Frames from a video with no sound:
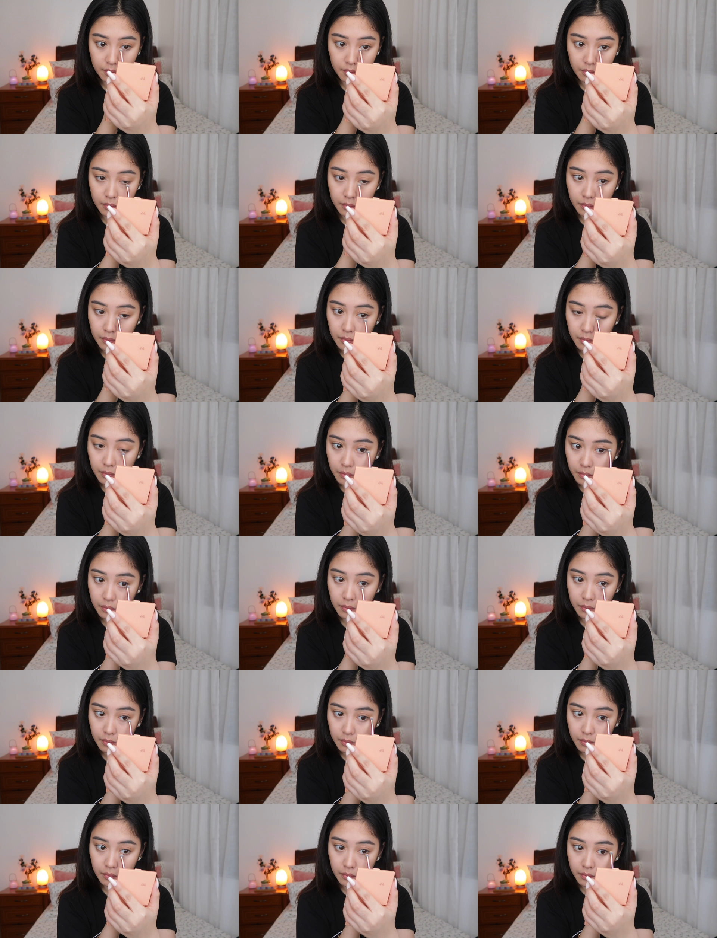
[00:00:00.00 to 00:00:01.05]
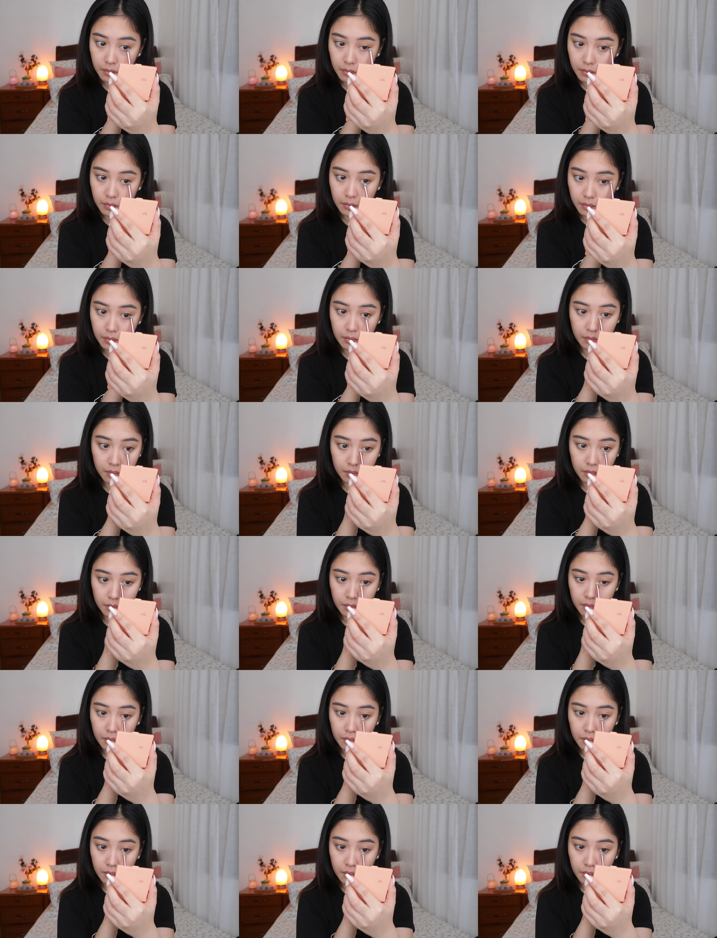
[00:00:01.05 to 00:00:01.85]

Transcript: [no speech]